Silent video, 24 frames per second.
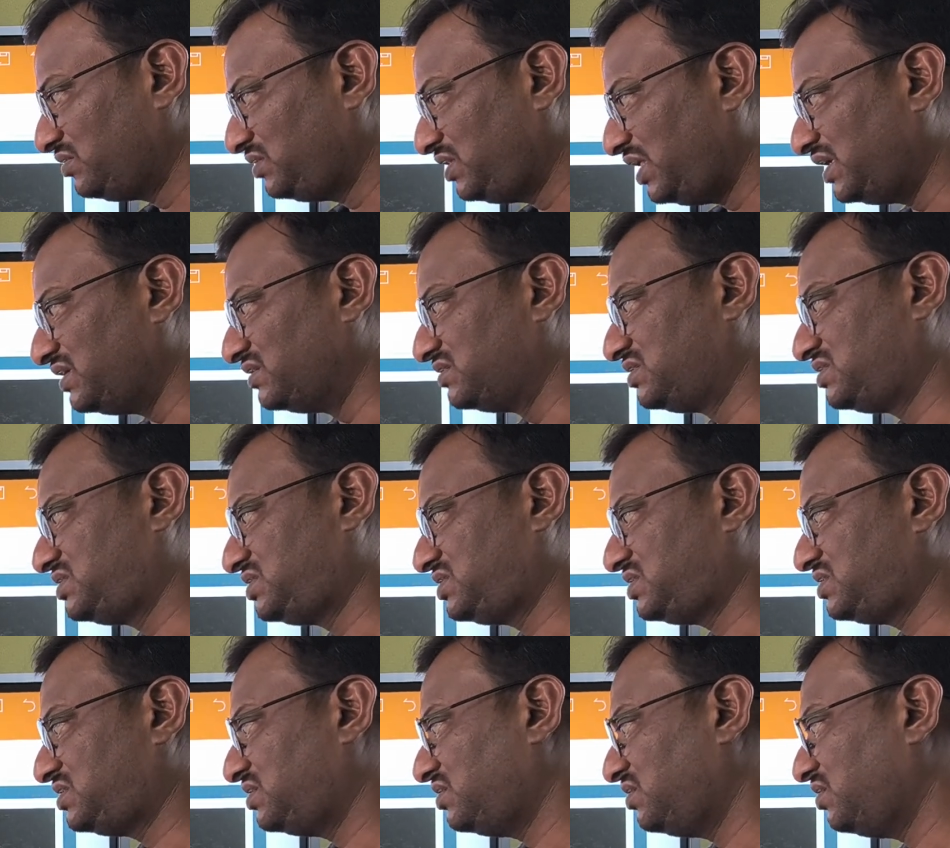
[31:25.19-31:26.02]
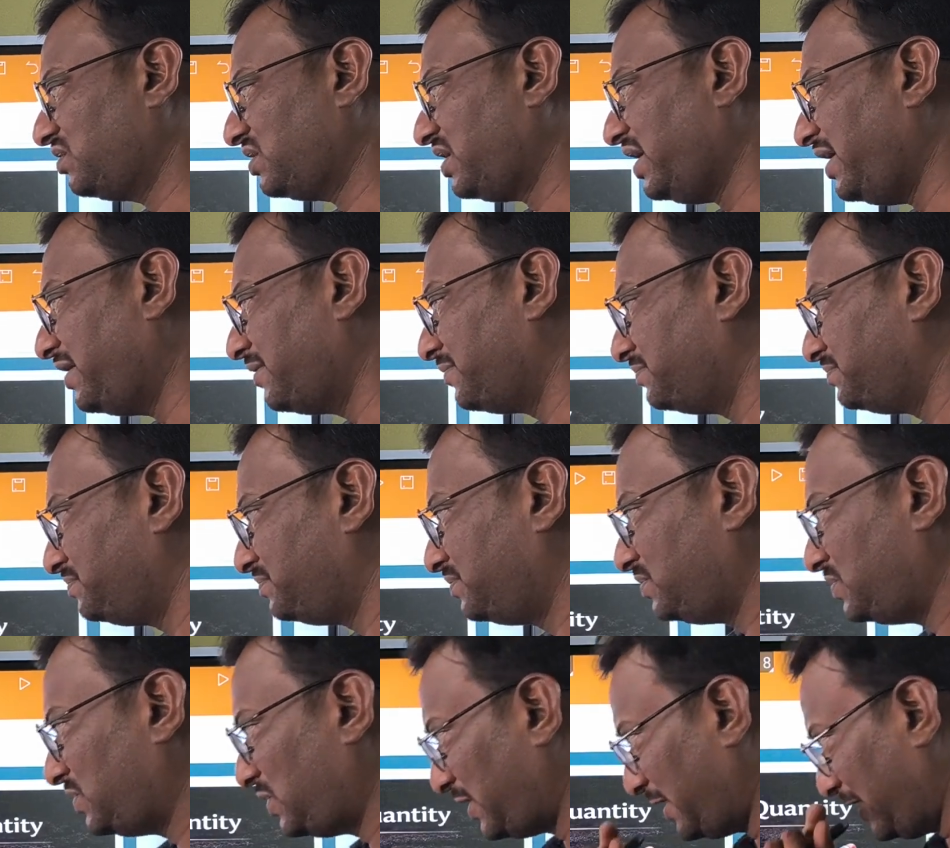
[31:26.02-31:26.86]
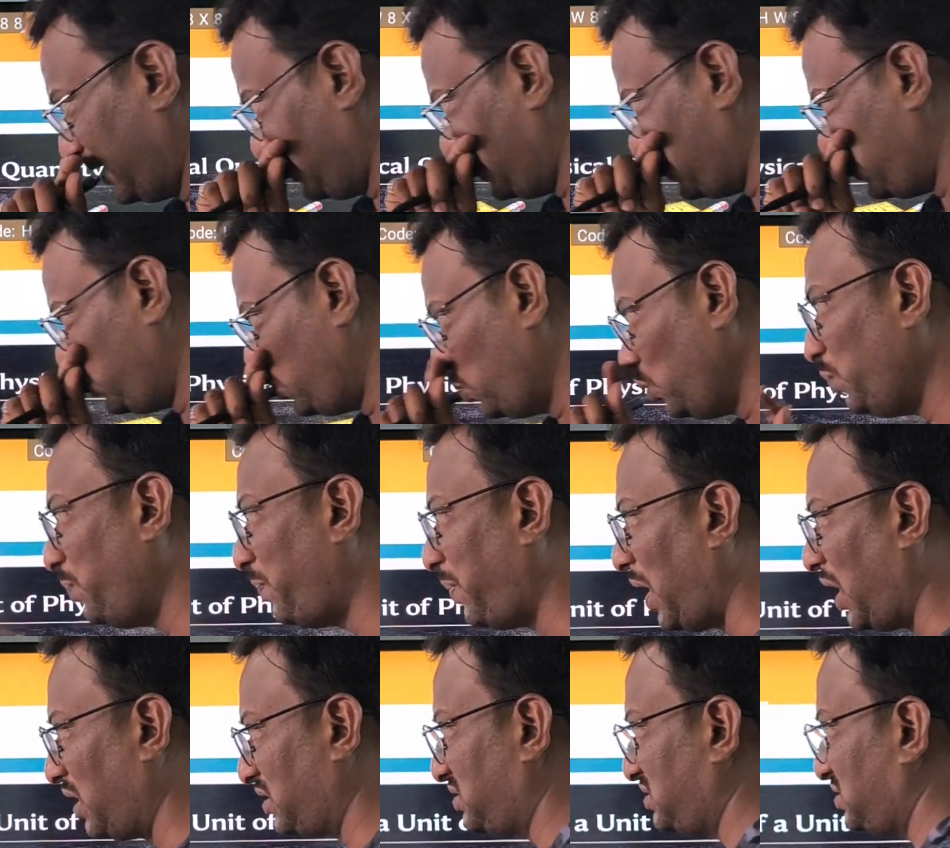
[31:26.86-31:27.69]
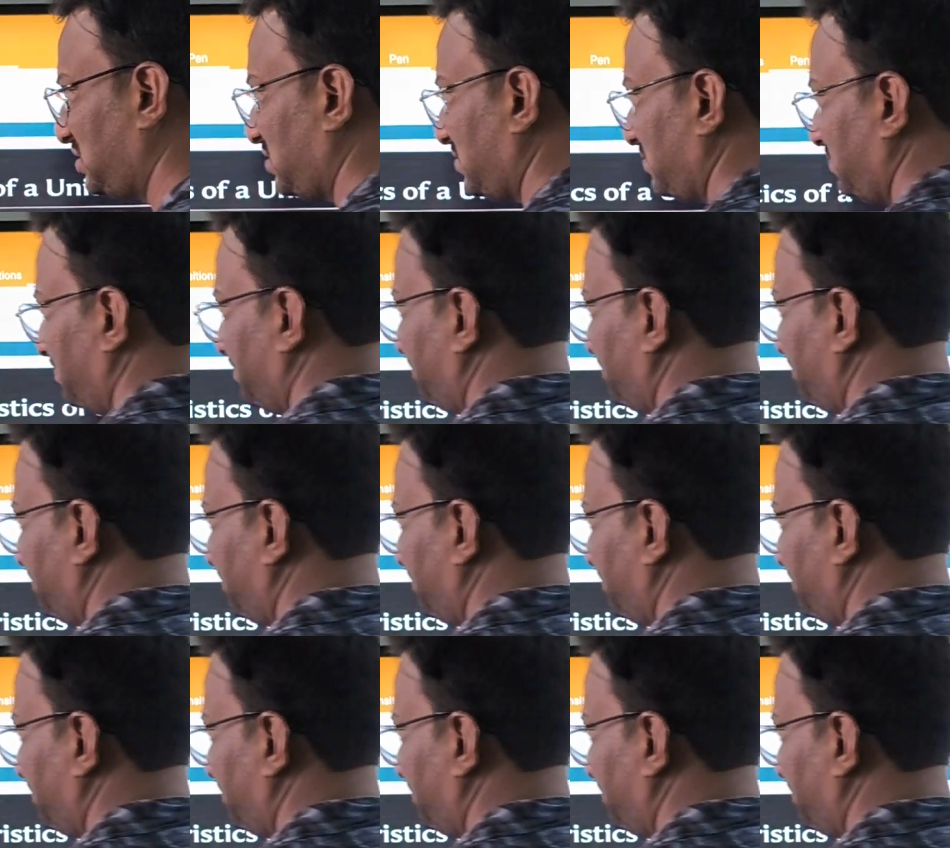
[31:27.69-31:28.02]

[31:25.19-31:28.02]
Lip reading: things. Okay, right, two parts.